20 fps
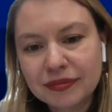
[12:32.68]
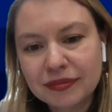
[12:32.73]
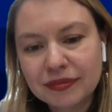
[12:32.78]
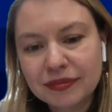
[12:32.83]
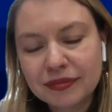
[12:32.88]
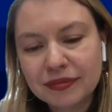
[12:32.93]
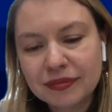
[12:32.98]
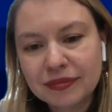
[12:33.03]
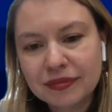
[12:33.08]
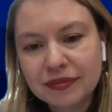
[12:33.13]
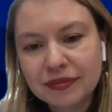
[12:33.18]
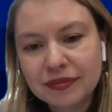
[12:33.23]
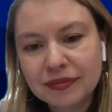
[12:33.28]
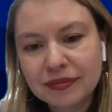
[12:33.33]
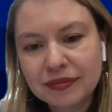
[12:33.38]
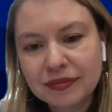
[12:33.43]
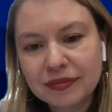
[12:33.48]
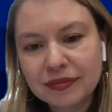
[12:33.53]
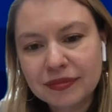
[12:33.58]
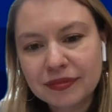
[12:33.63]

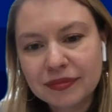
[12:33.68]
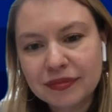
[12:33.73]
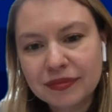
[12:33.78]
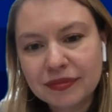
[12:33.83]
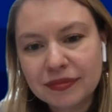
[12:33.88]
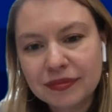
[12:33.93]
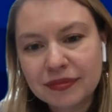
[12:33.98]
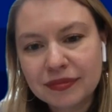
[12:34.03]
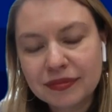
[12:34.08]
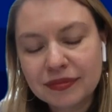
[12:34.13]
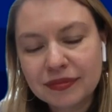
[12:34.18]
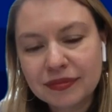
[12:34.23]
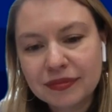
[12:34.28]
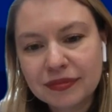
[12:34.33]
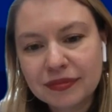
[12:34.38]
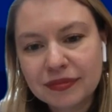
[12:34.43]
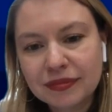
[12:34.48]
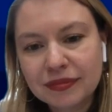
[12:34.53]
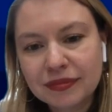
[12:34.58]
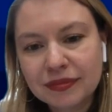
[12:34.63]

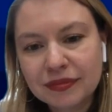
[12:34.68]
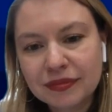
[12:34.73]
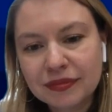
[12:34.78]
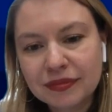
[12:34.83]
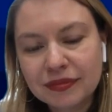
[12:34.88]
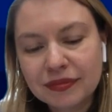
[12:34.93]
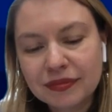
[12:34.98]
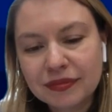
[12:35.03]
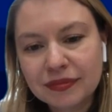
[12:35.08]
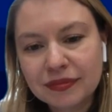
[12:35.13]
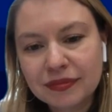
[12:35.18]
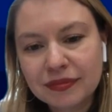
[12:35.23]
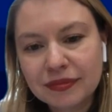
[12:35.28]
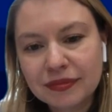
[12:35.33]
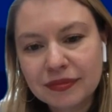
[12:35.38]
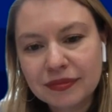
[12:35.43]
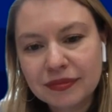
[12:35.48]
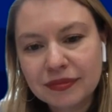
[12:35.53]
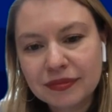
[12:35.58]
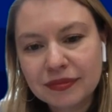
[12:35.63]

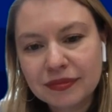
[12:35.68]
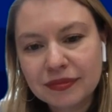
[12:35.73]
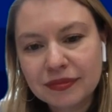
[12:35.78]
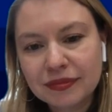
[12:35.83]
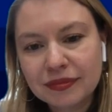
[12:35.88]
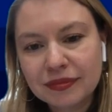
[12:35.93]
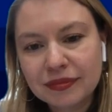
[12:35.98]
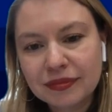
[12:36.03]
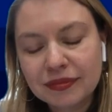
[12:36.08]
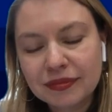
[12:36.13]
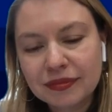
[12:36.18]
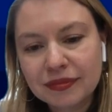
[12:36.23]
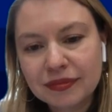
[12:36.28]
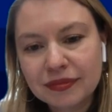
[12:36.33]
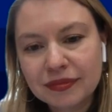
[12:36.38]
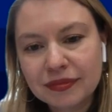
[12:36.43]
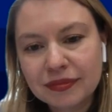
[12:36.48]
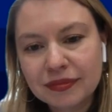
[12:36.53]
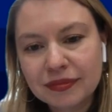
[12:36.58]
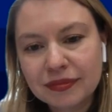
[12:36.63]

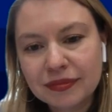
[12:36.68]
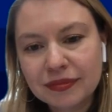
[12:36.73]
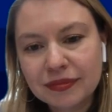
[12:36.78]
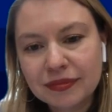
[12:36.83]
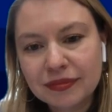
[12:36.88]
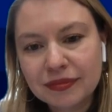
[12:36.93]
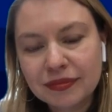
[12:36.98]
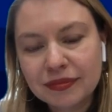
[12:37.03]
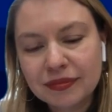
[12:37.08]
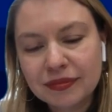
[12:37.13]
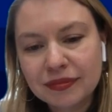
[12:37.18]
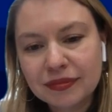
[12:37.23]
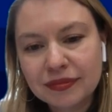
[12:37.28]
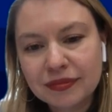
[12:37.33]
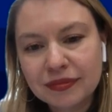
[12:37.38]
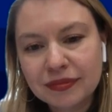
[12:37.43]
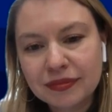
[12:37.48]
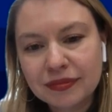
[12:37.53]
(silent)